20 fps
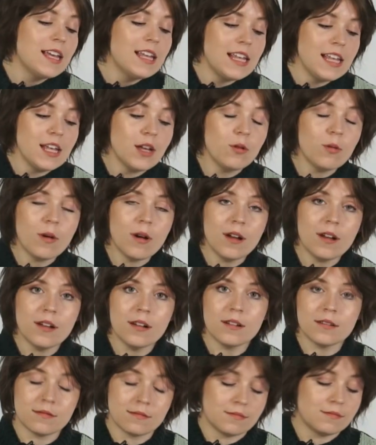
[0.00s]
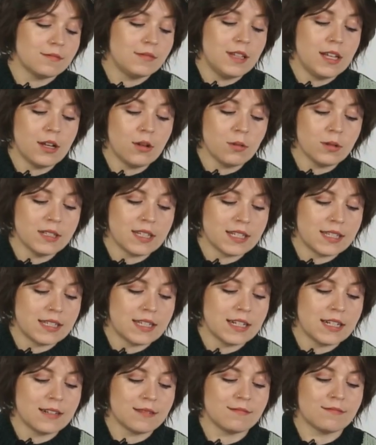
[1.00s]
equal
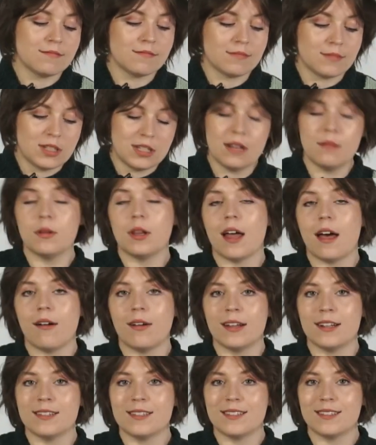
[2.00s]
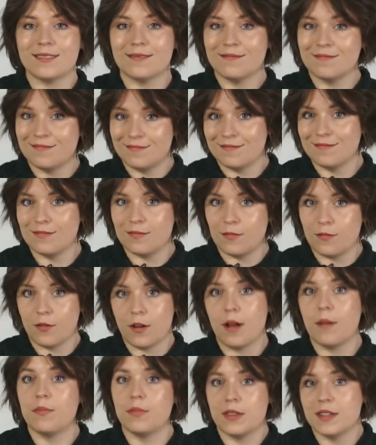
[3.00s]
distant seam allowance
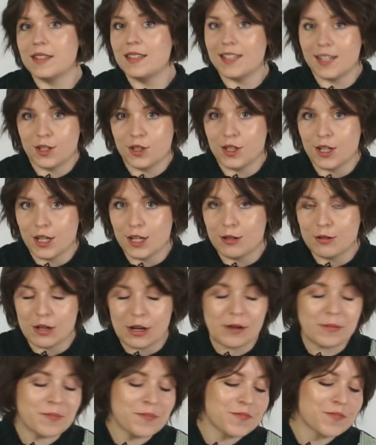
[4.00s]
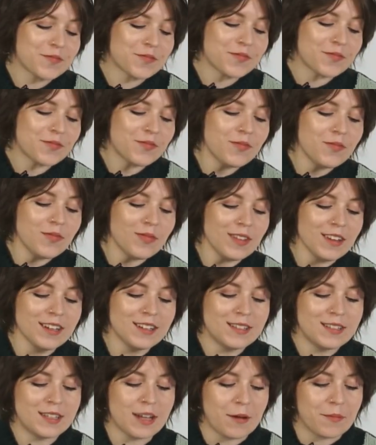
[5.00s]
from the stitch that you do.
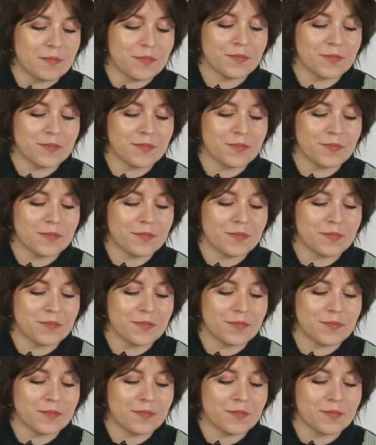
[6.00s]
So